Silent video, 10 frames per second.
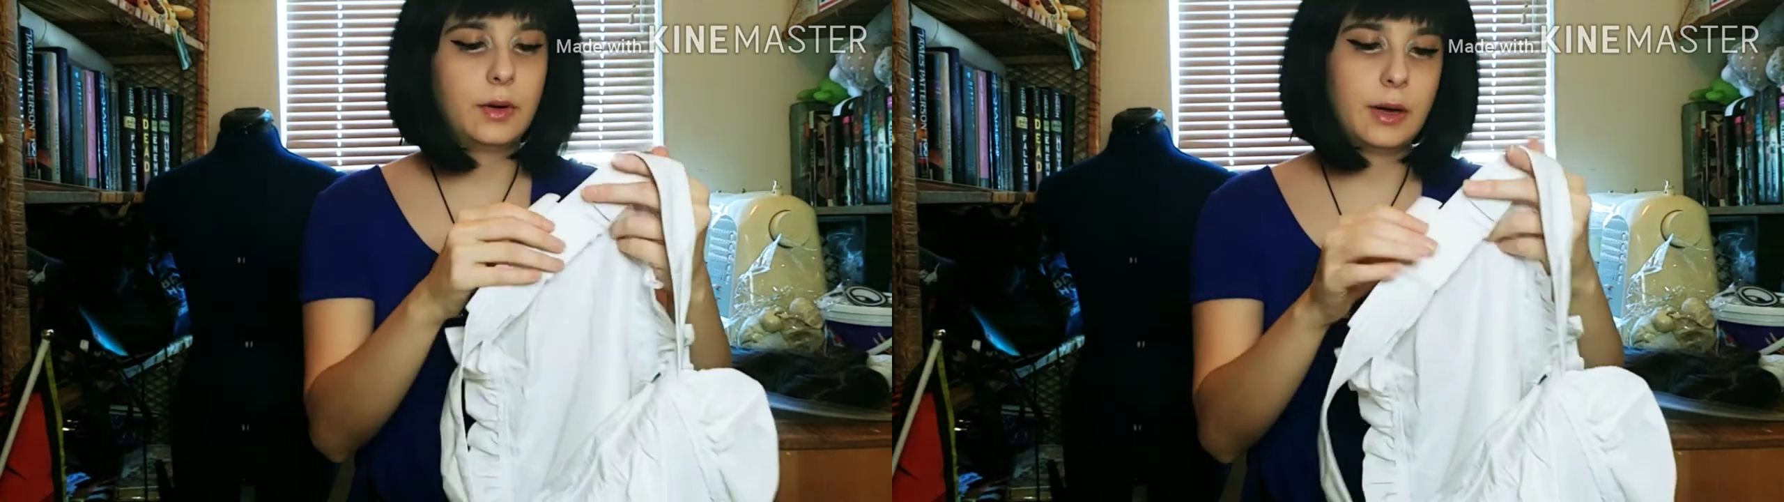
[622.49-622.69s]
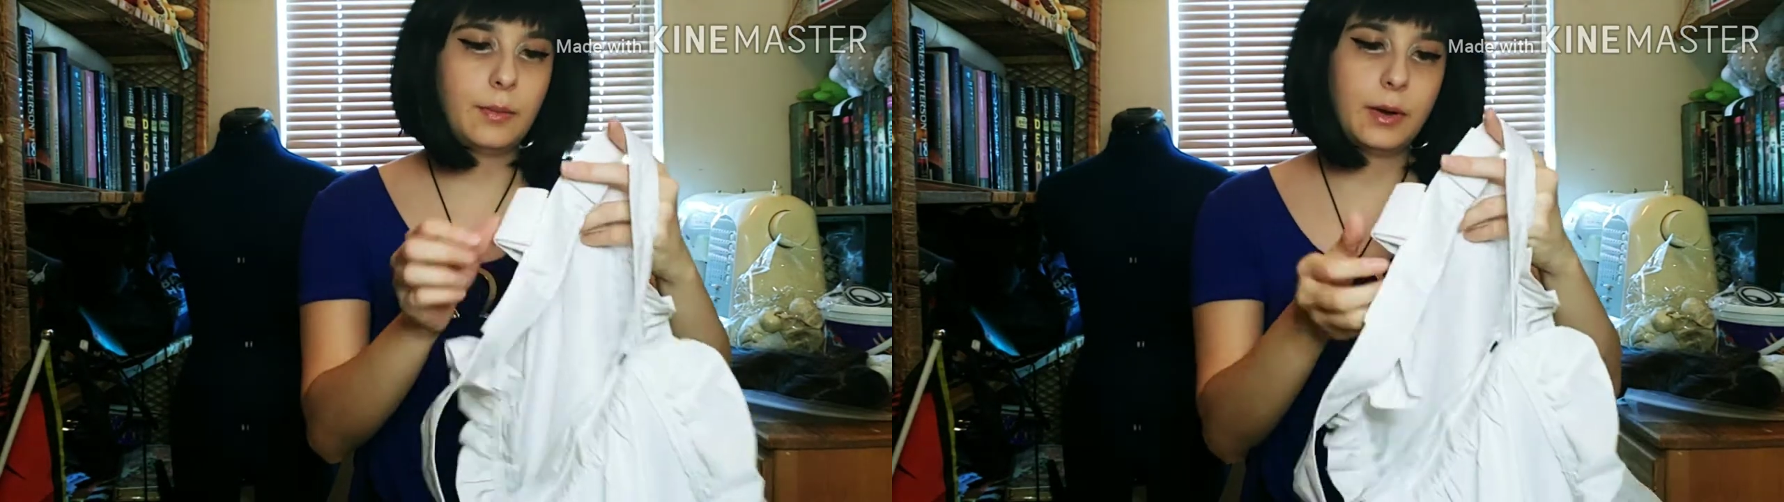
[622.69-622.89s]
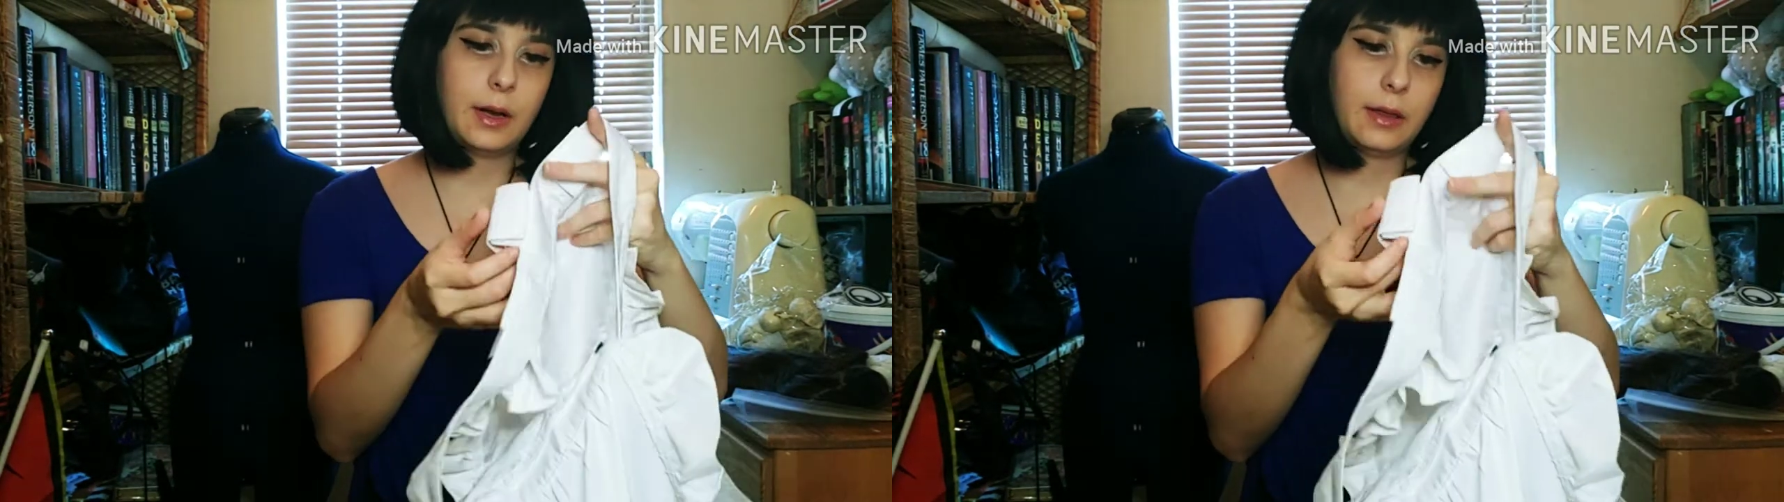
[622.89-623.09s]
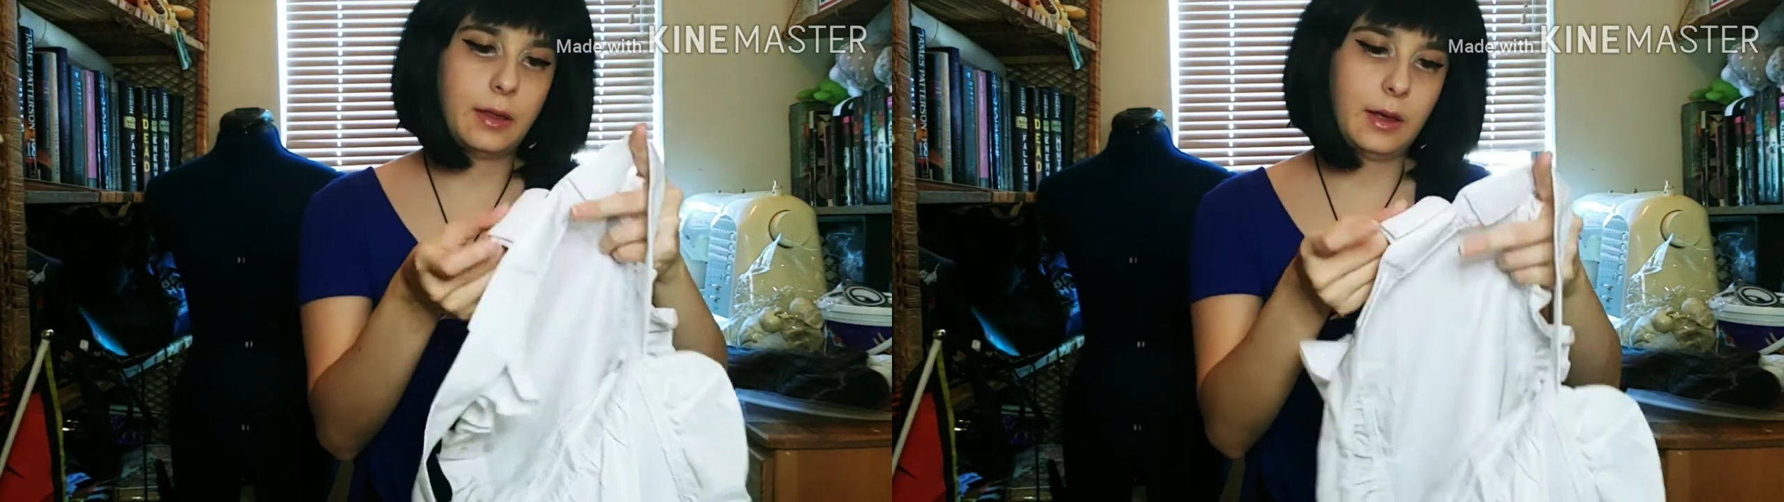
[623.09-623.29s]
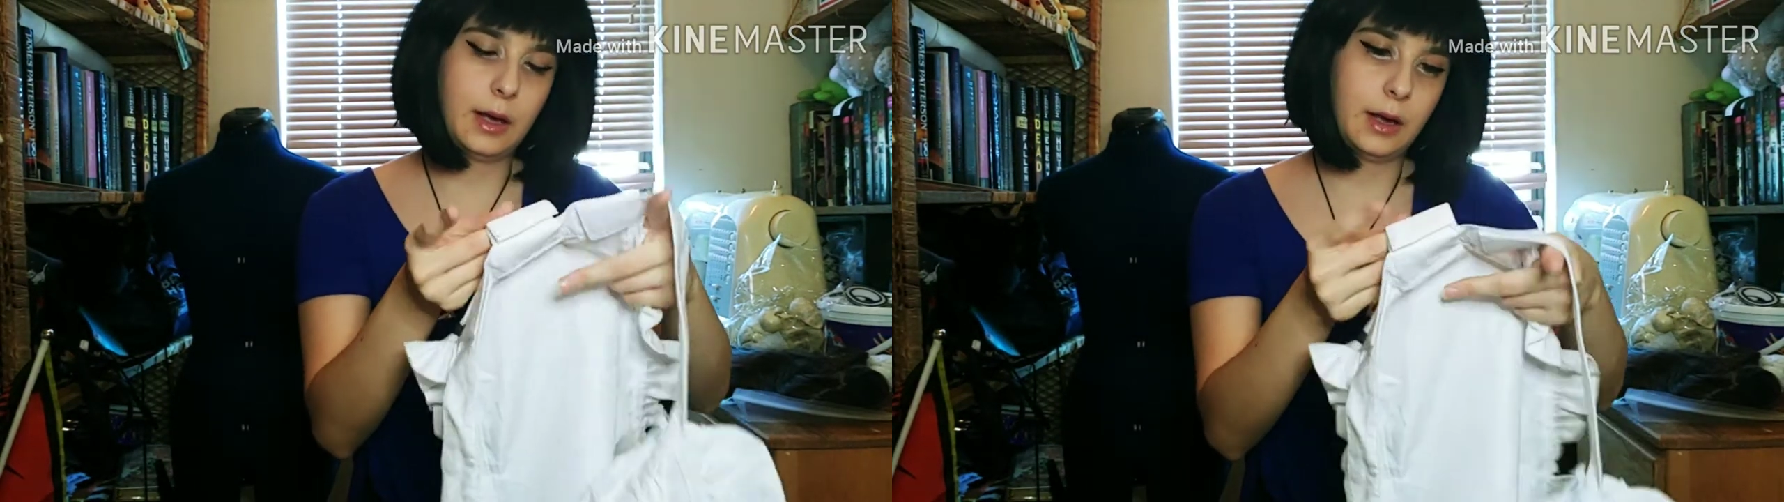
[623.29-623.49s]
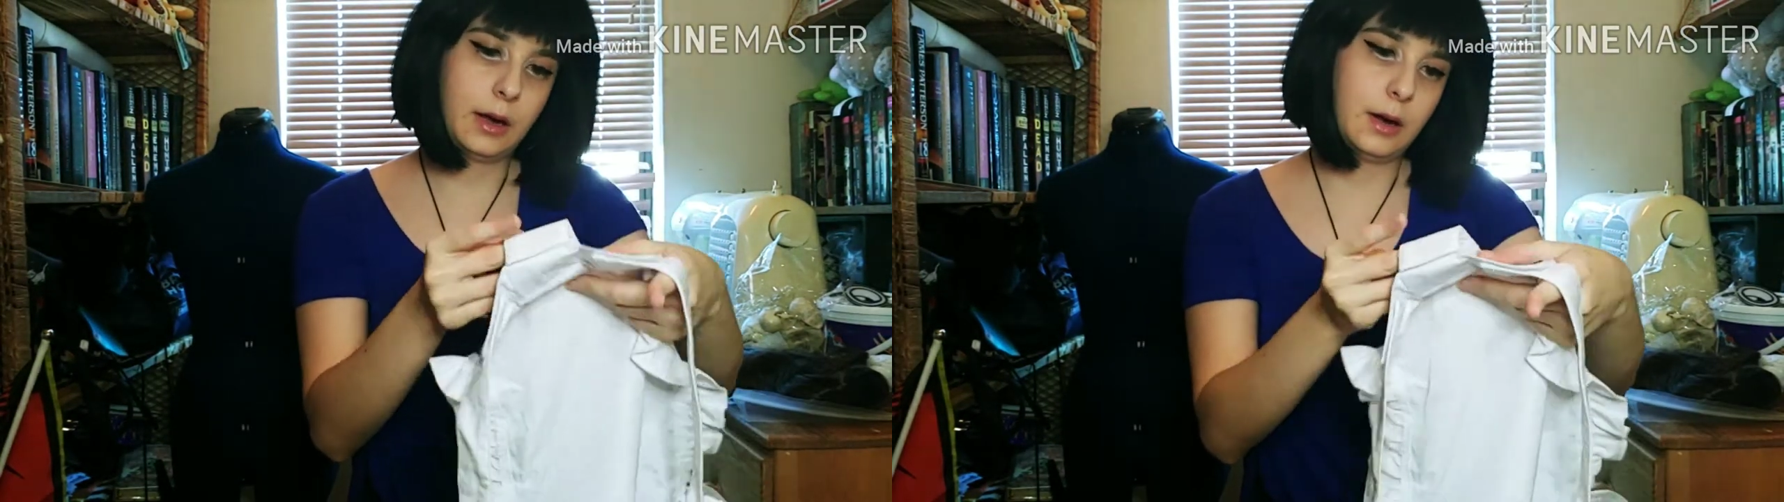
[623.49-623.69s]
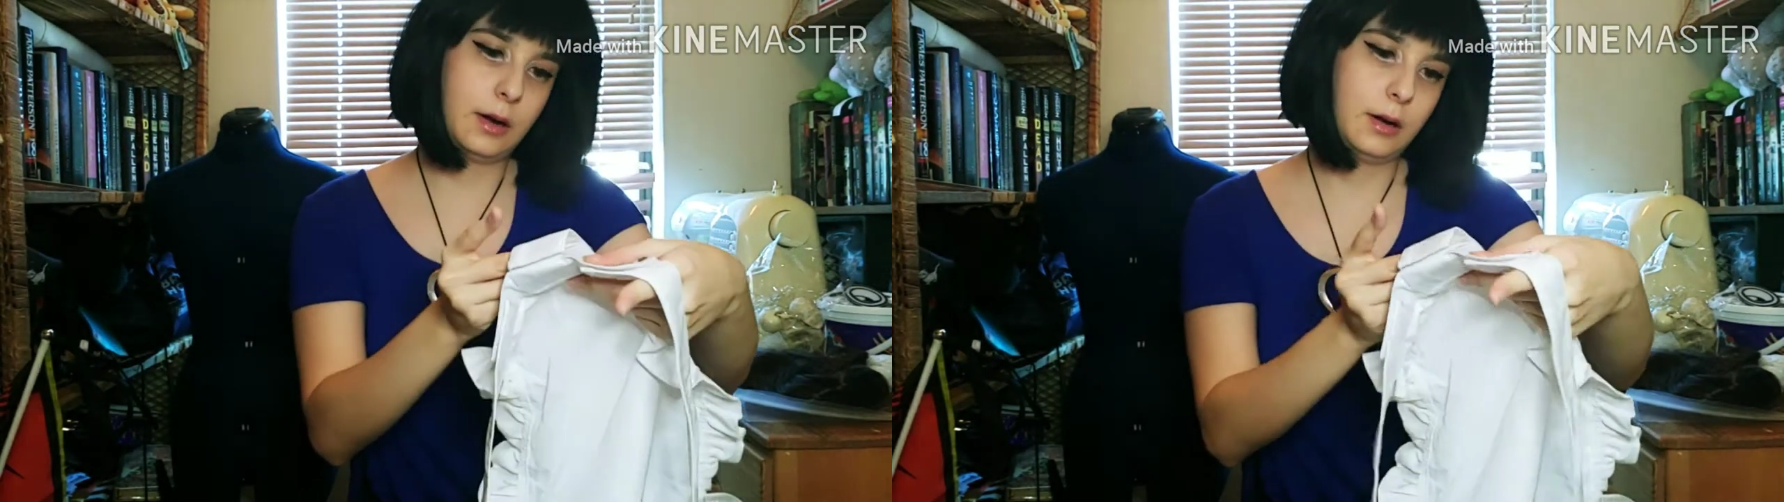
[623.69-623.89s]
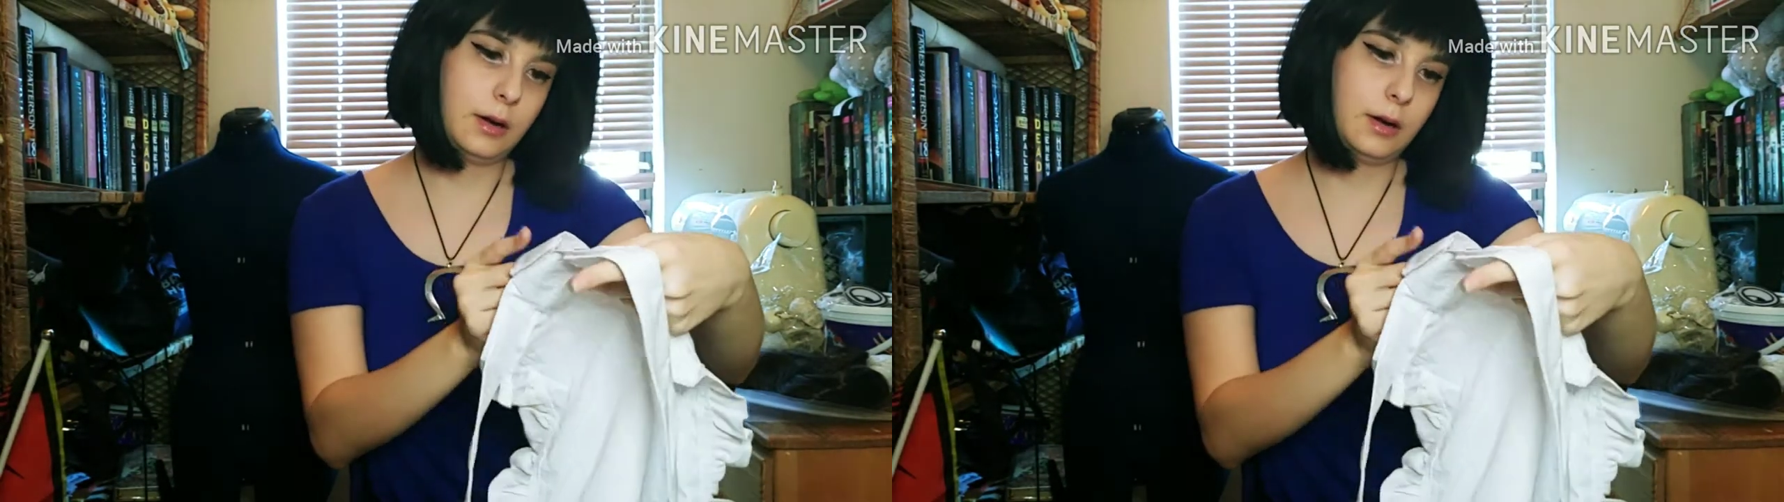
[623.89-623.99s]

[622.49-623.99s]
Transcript: it and put it there.